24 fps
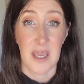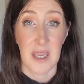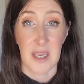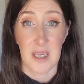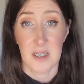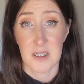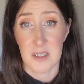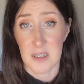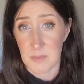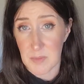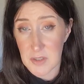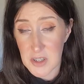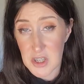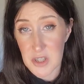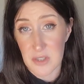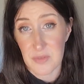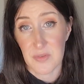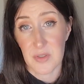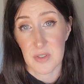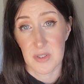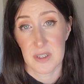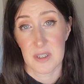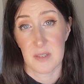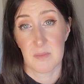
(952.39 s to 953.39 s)
And especially
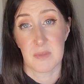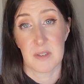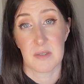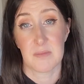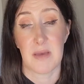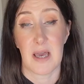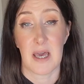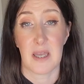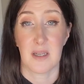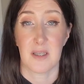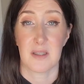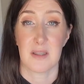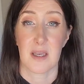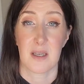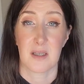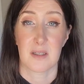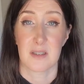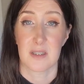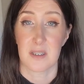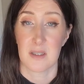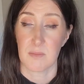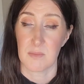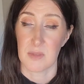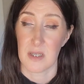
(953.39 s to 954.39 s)
if you're symptomatic, that
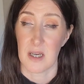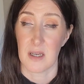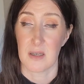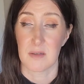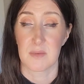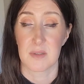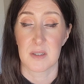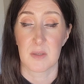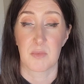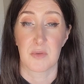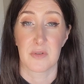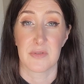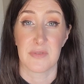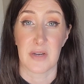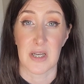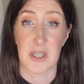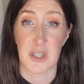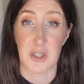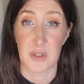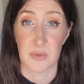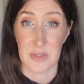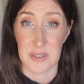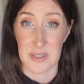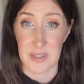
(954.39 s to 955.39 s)
can sometimes
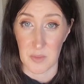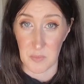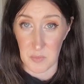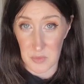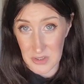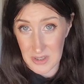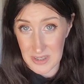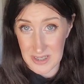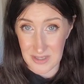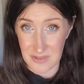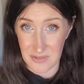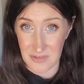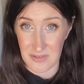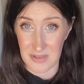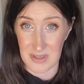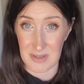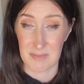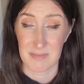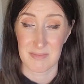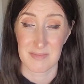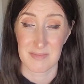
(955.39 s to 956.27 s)
provide you with some relief.